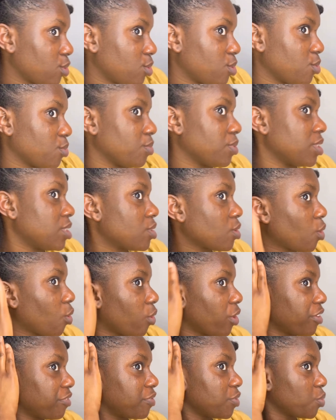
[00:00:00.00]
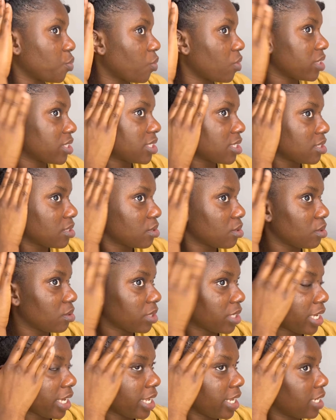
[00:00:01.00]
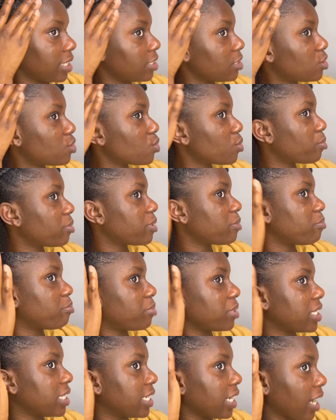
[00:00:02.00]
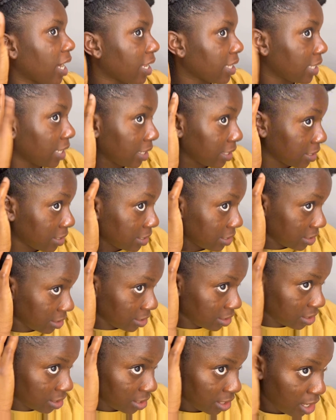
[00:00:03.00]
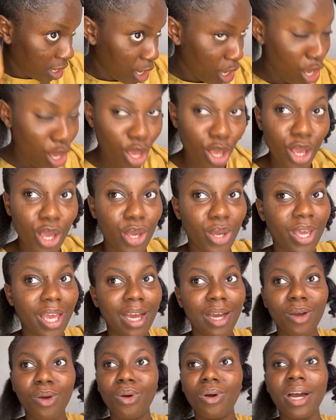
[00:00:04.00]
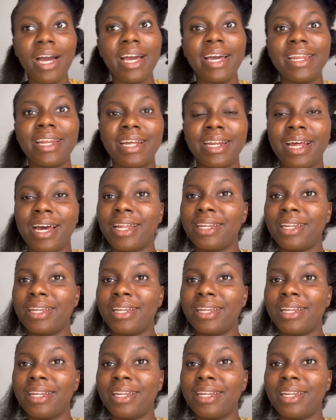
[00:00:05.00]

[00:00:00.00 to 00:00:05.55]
to it, or if you want it to look a little bit bigger than this, you can go ahead and add